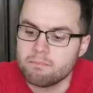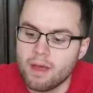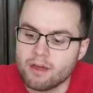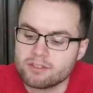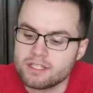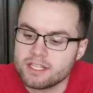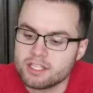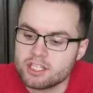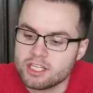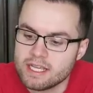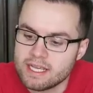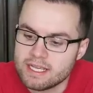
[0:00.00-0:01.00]
melted
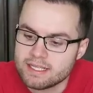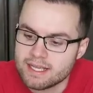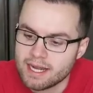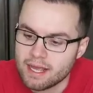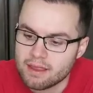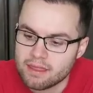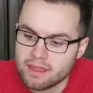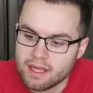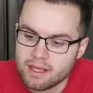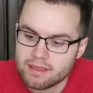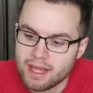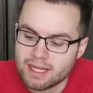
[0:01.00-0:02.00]
cheese, and I
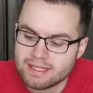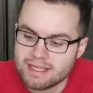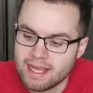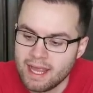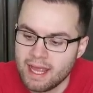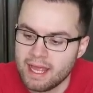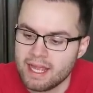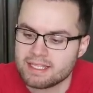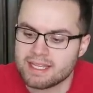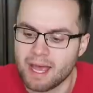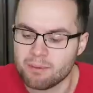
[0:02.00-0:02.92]
think that's it.